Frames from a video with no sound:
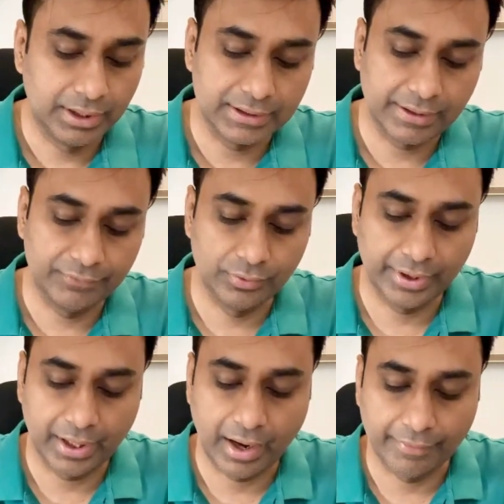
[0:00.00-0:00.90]
Let's have a
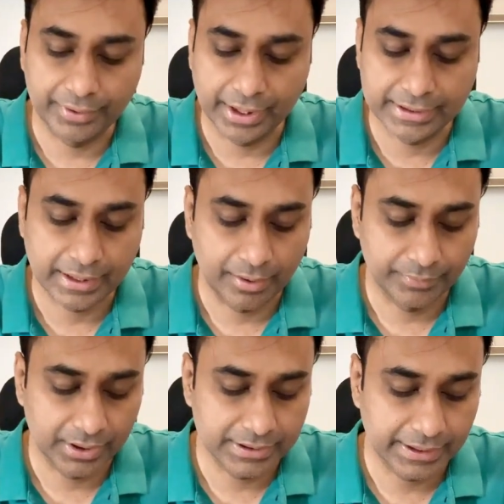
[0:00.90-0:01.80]
look at another
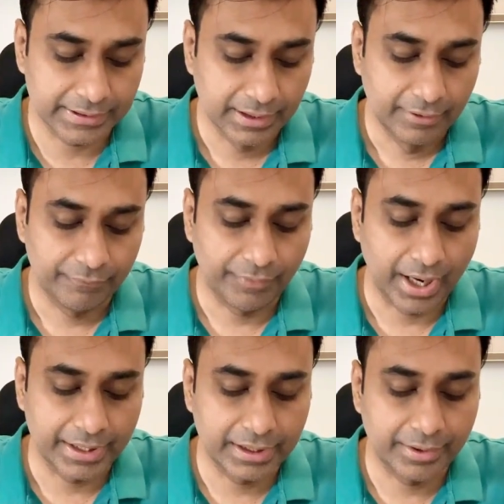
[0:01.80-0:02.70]
example. It says
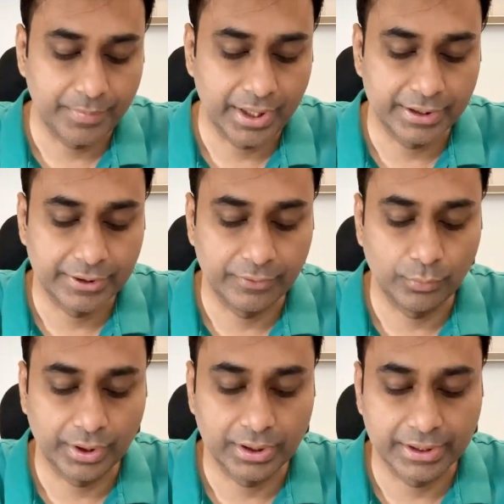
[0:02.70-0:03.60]
find the remainder
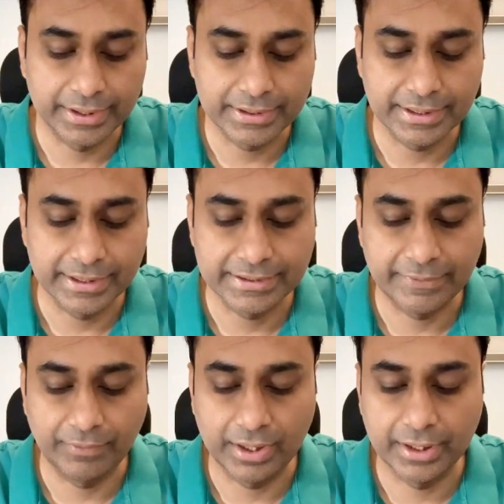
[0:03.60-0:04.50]
when this is
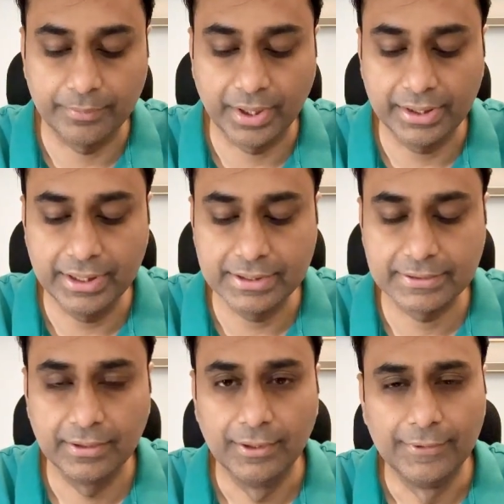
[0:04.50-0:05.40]
divided by
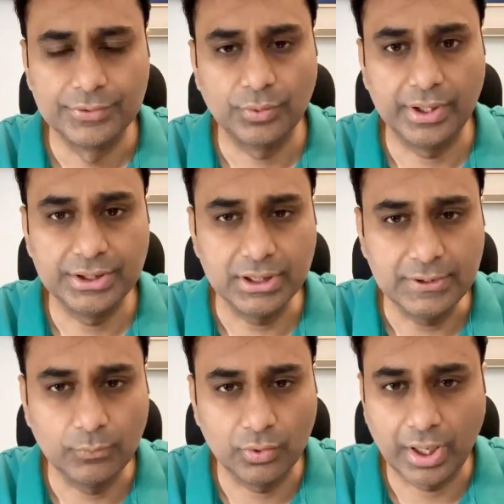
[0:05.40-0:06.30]
this. So I
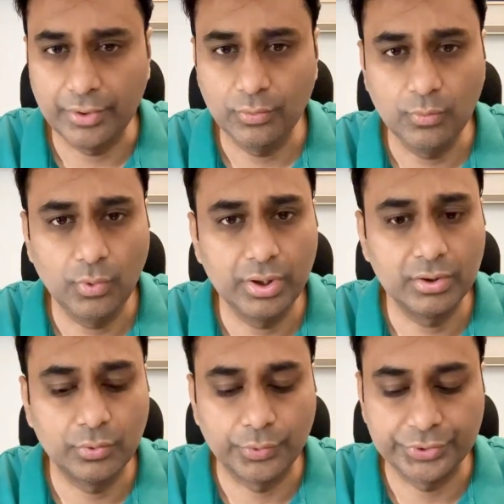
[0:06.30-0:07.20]
don't
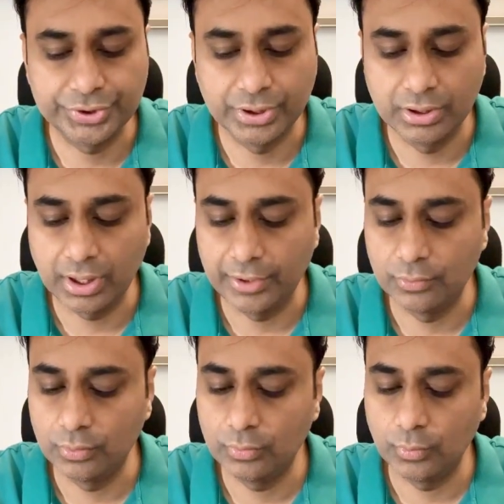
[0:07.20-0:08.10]
want the quotient, I
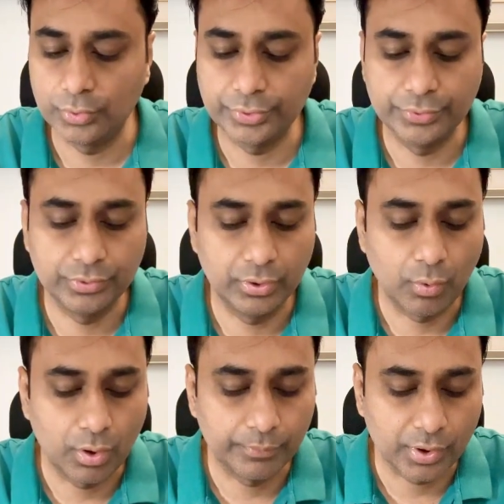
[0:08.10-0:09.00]
don't want to do the
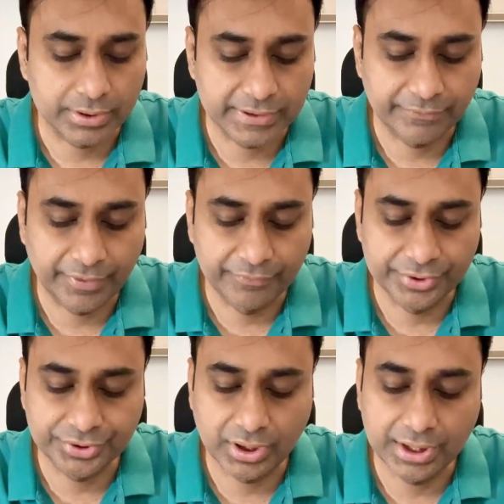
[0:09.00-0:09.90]
long process of
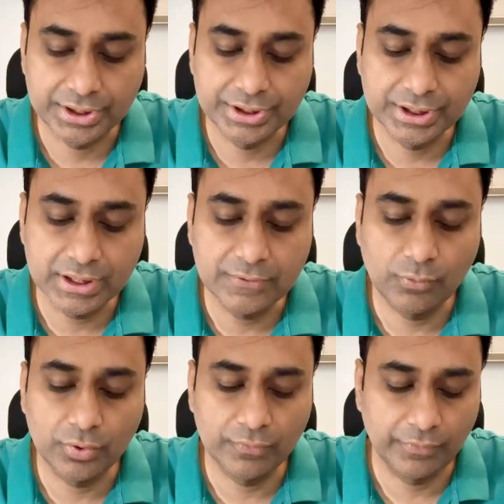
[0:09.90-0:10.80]
division. I just
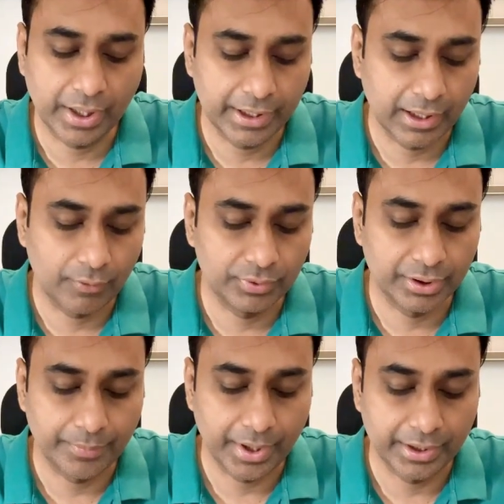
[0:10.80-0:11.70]
want to find out
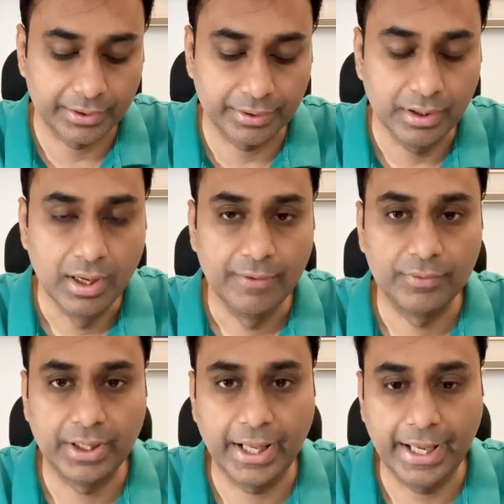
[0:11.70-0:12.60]
the remainder
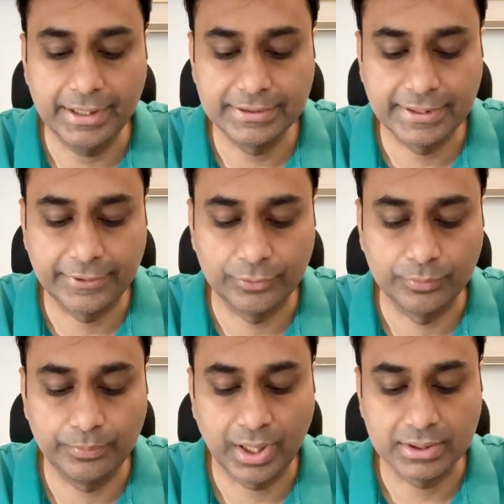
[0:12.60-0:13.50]
when x
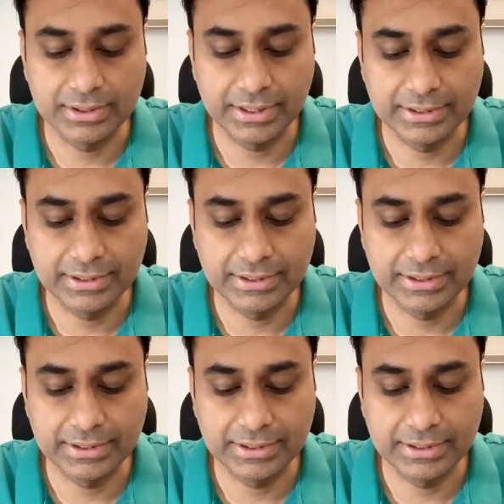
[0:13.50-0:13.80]
cubed plus